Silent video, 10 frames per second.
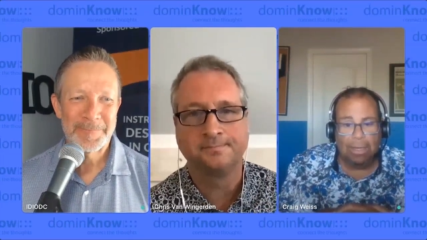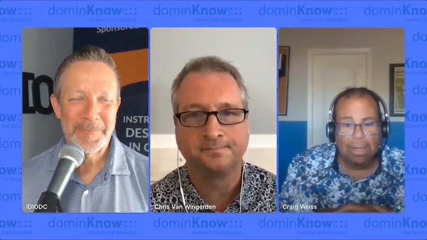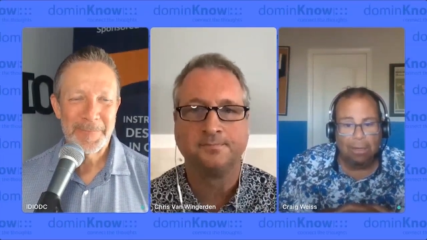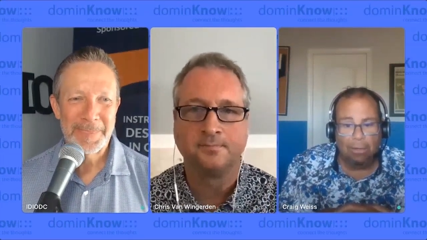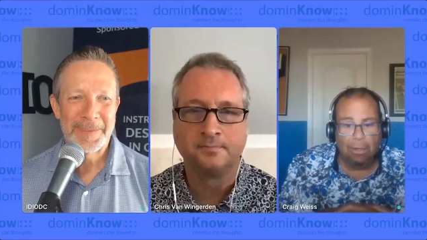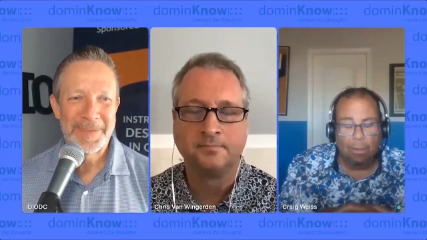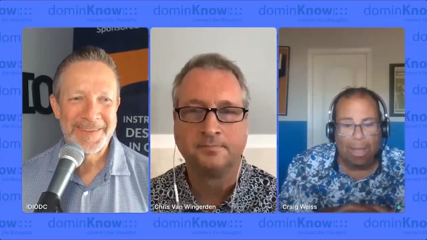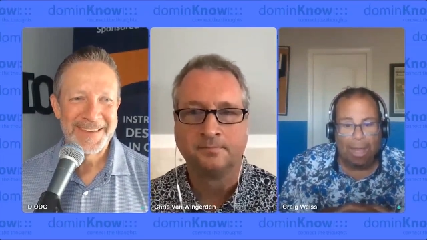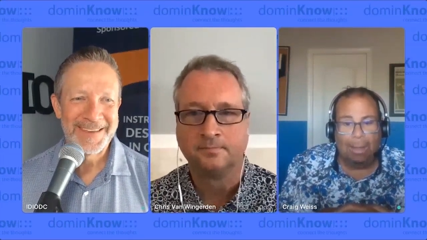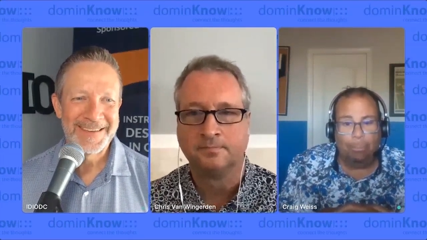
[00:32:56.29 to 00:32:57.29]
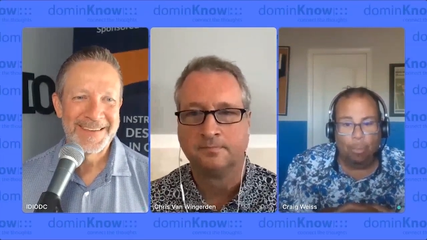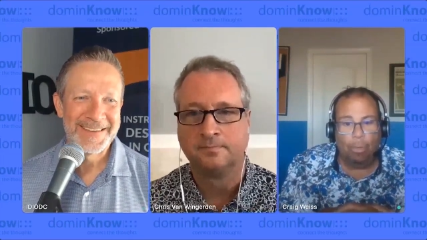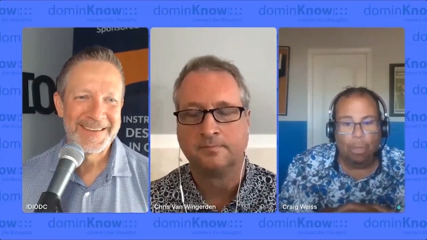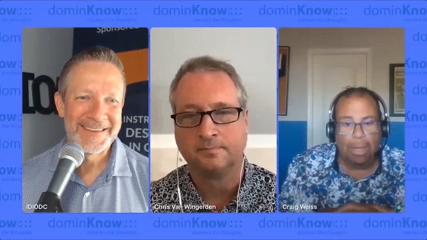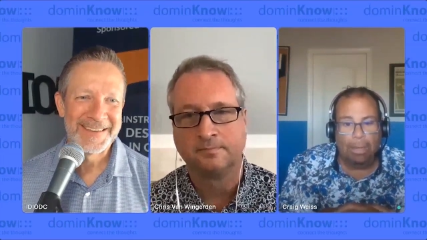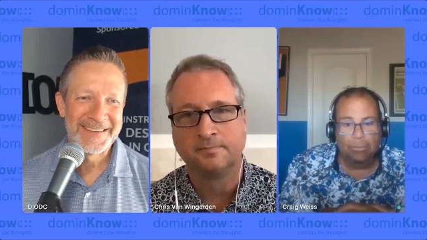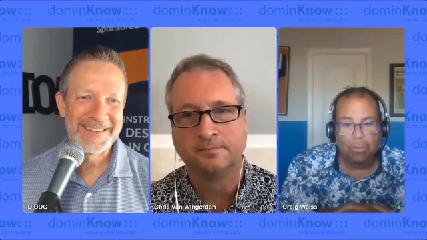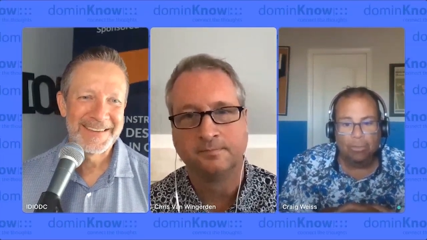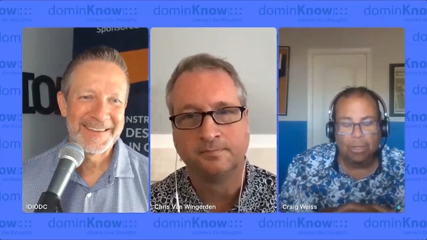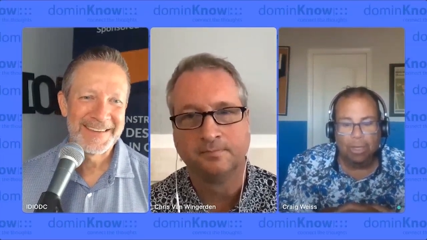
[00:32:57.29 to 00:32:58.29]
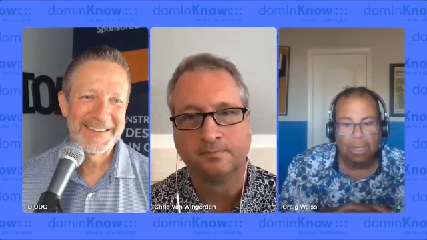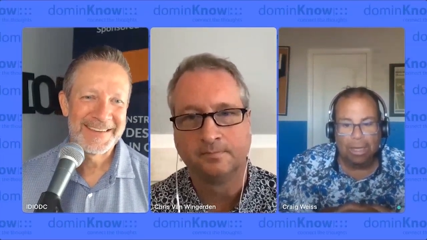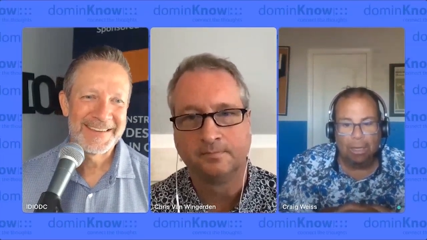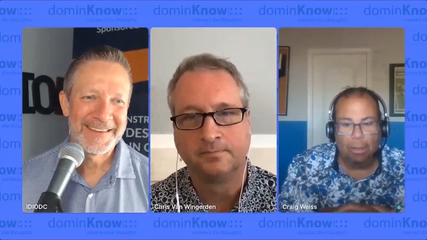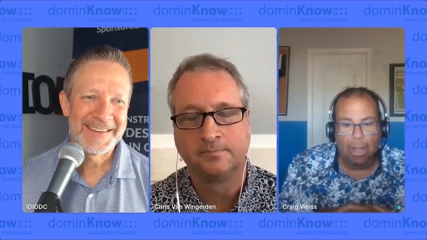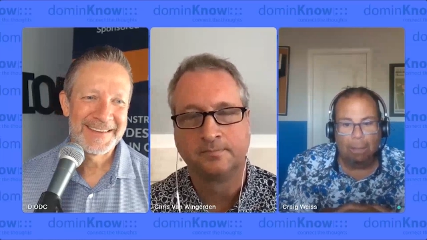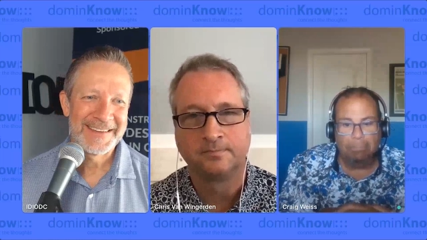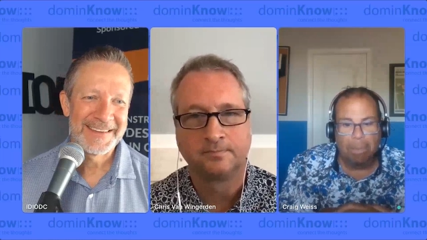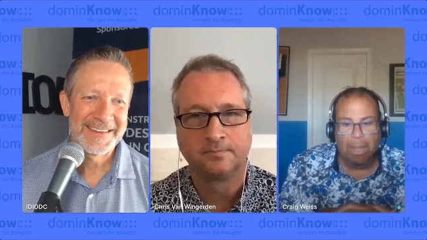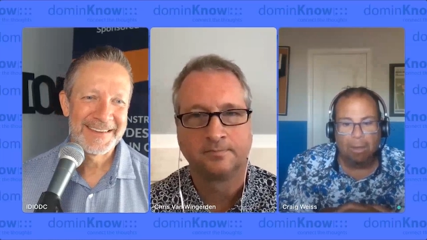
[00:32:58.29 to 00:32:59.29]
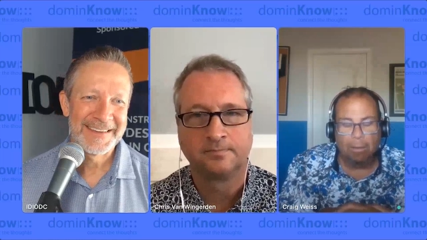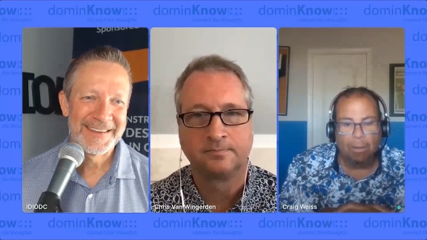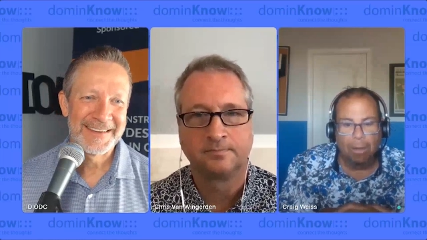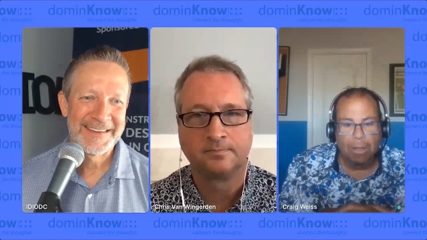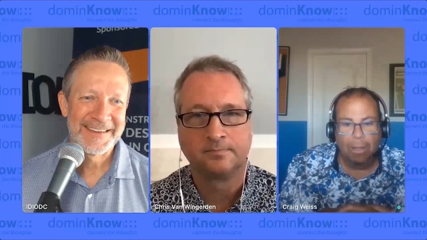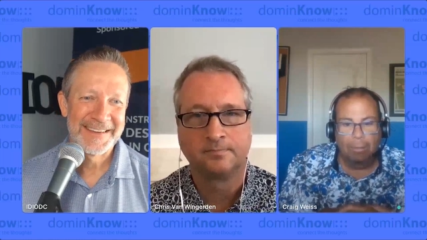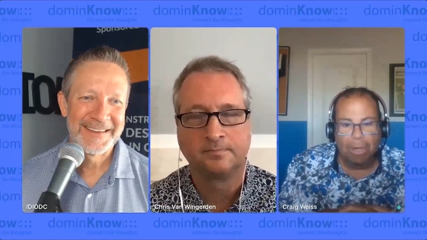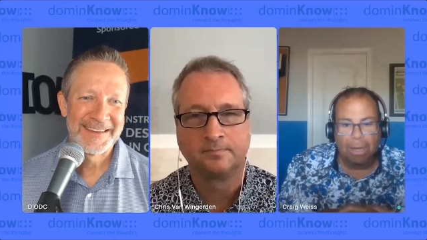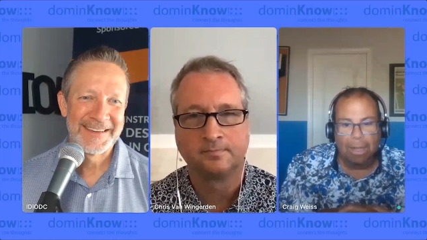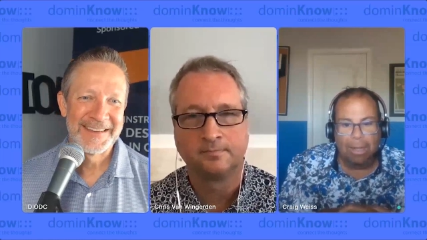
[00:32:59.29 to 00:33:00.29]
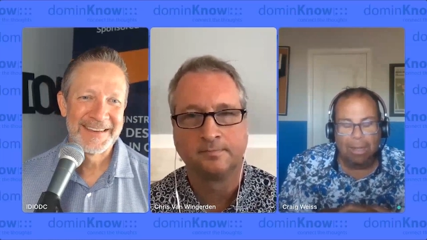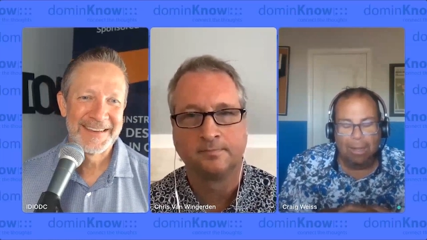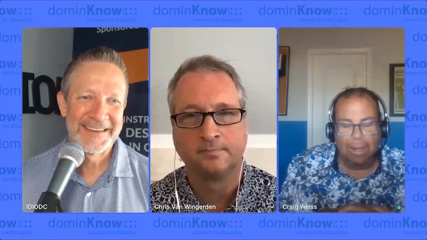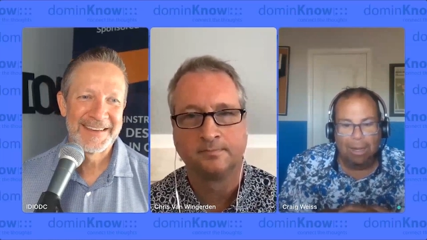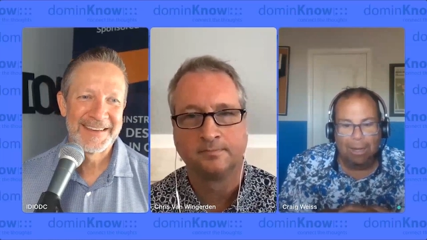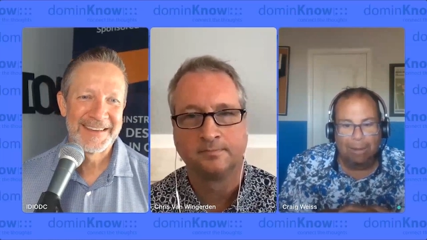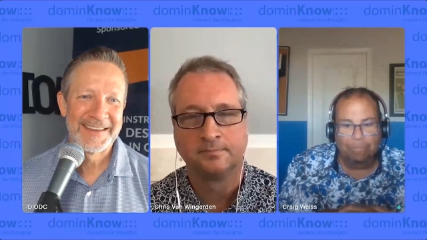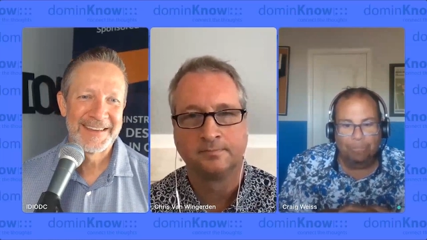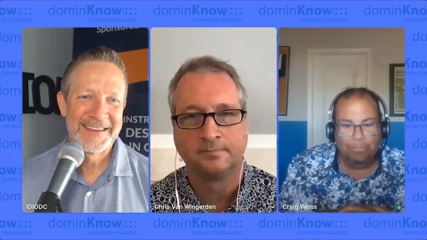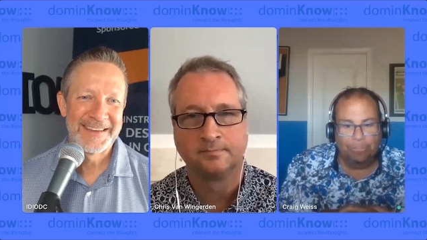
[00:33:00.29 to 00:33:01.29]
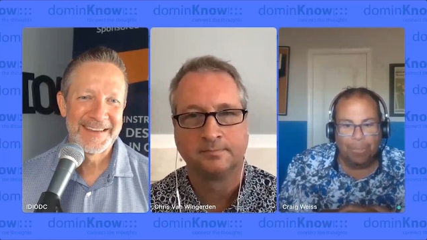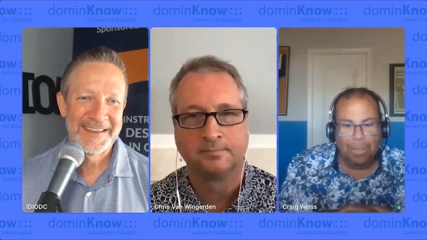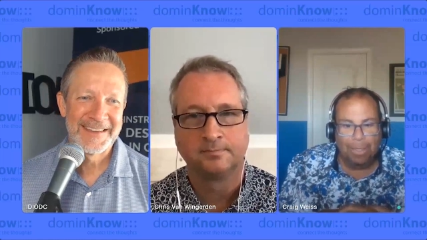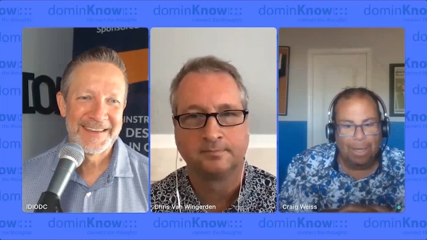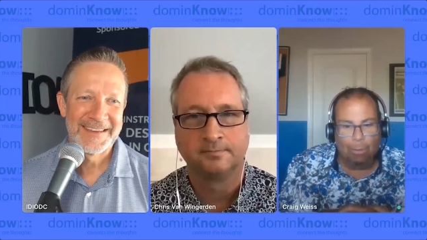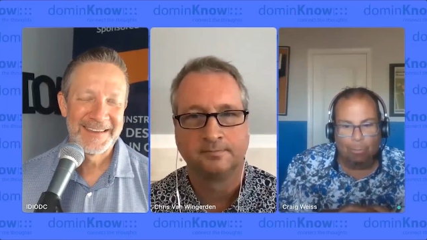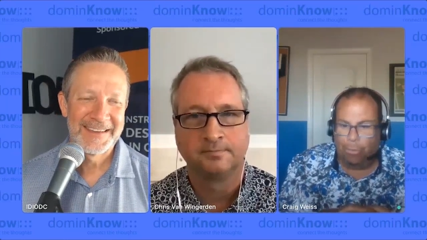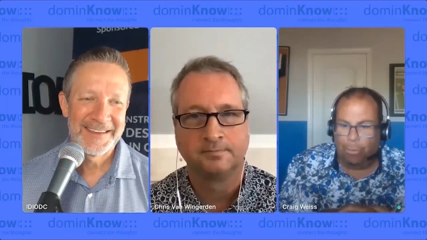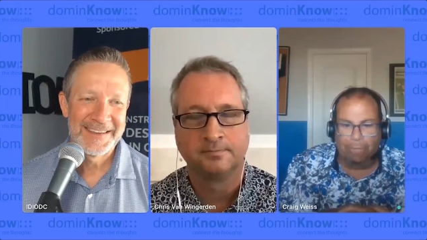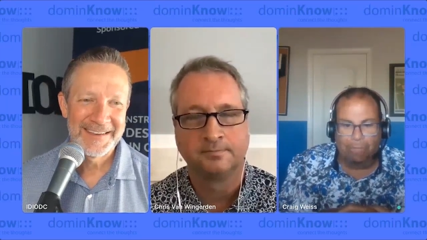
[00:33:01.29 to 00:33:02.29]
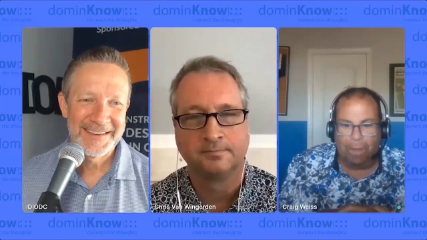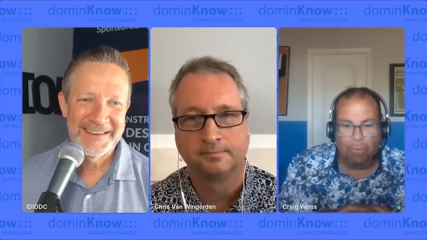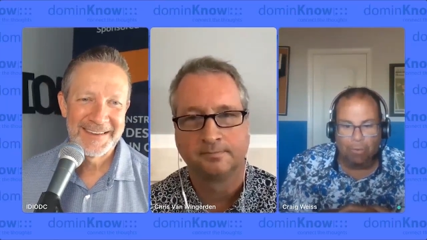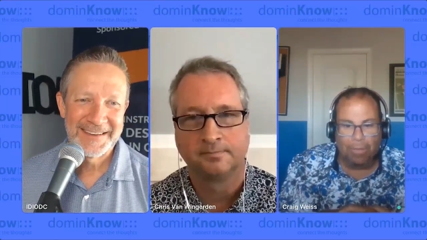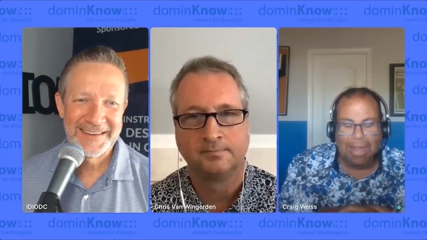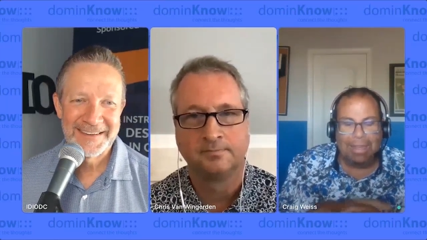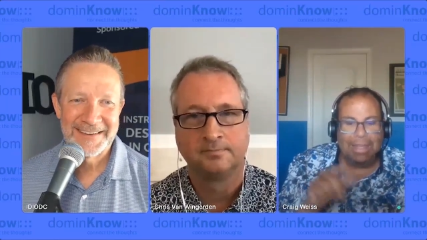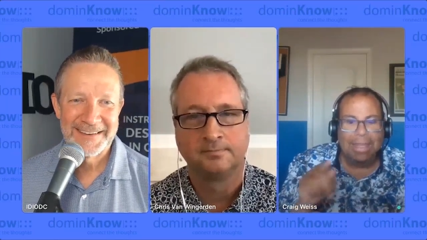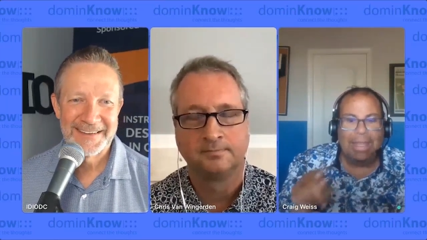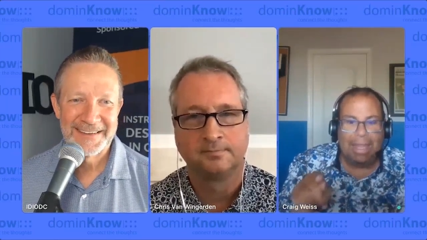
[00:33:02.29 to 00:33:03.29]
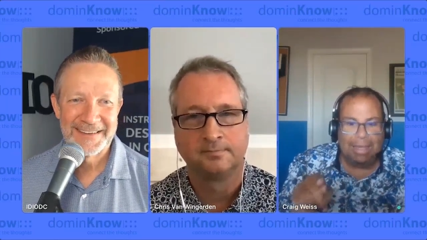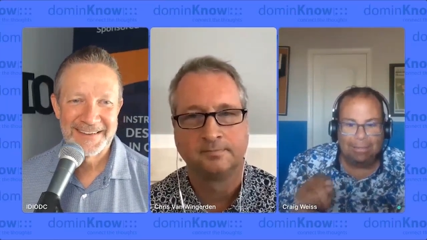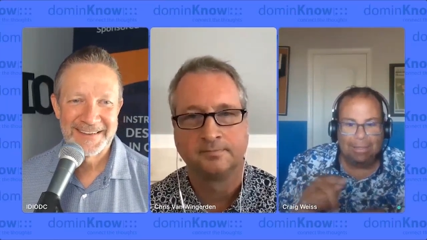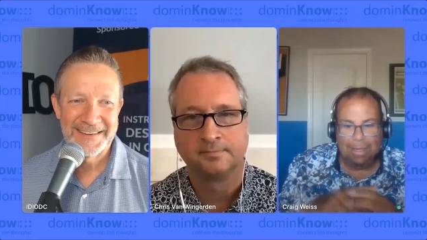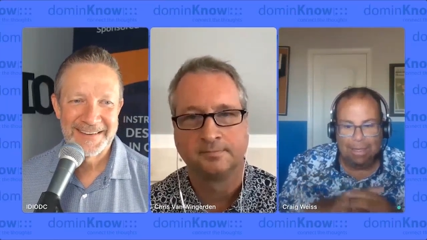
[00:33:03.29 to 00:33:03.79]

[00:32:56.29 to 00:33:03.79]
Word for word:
Speaker 1: And you know, Apple claims it's going to get a lot better, but I, um, you know, thirty-five hundred. That thing has to